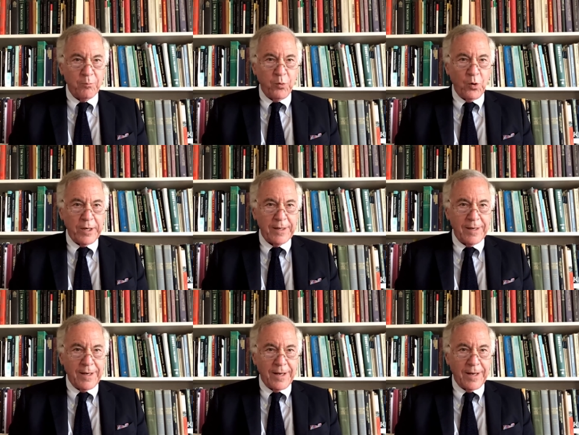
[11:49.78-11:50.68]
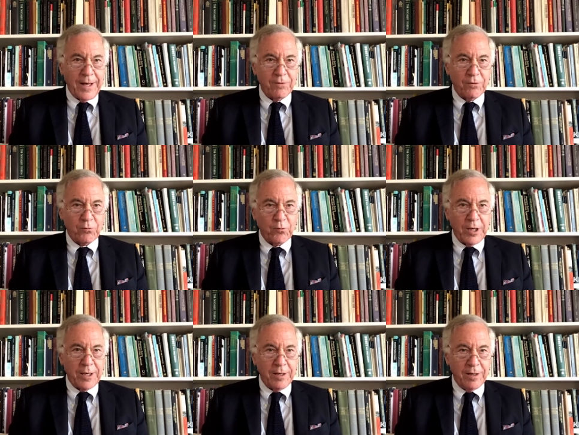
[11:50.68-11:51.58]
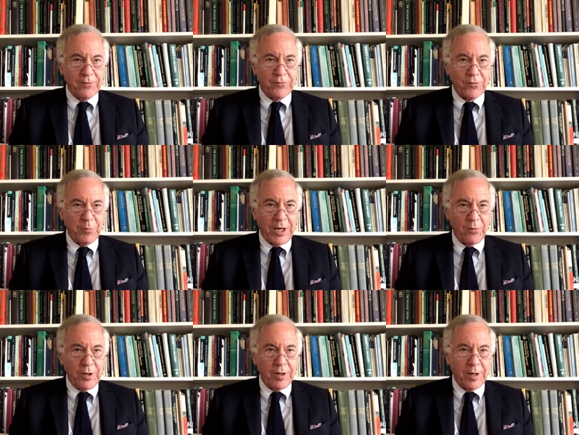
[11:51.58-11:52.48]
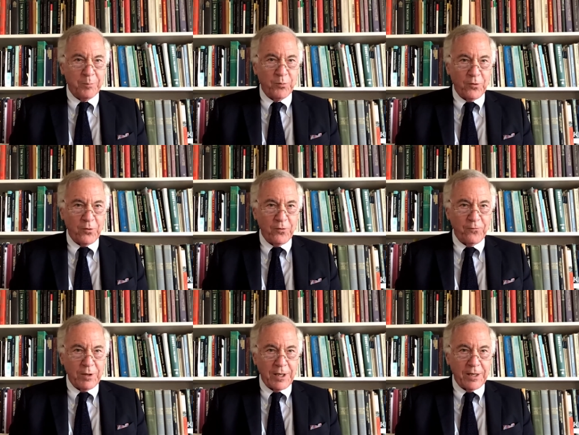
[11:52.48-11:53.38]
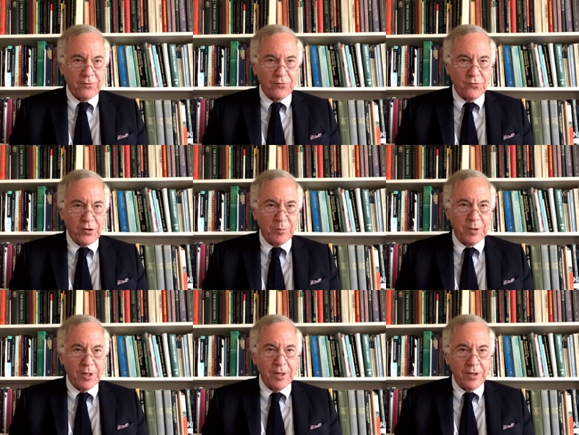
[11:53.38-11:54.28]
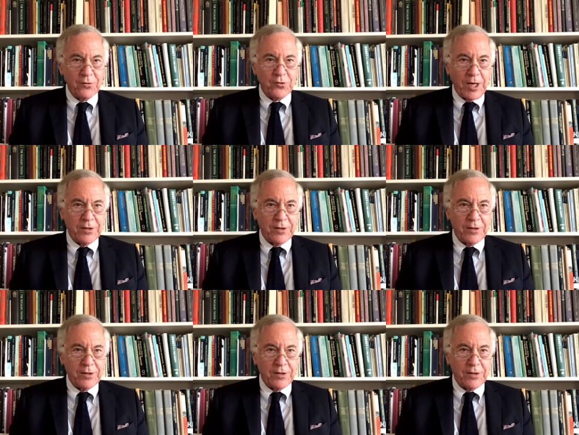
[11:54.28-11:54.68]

0.93, but a perfect relationship.